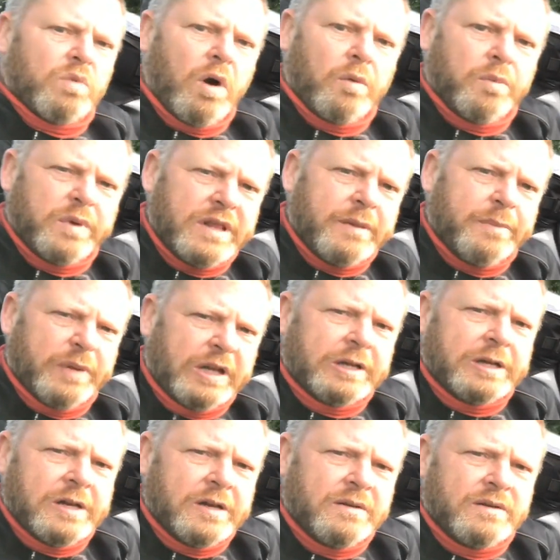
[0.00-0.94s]
what would be the
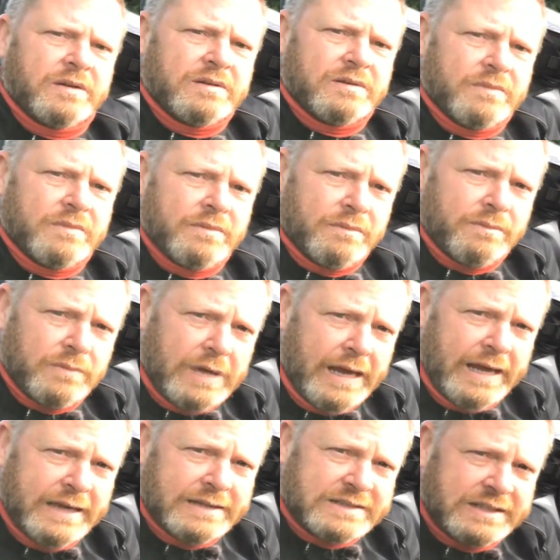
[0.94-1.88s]
pillion
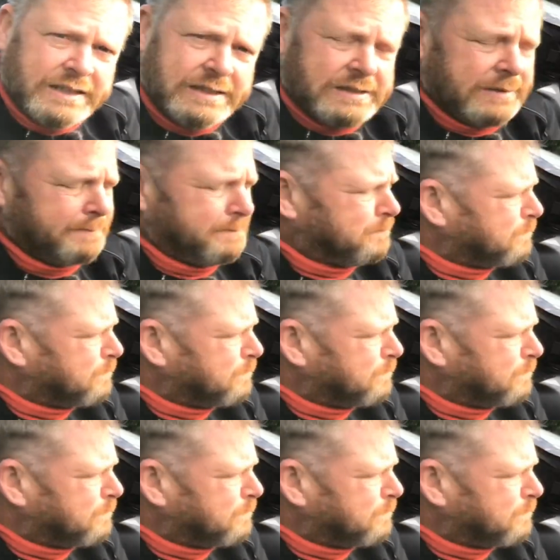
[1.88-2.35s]
seat,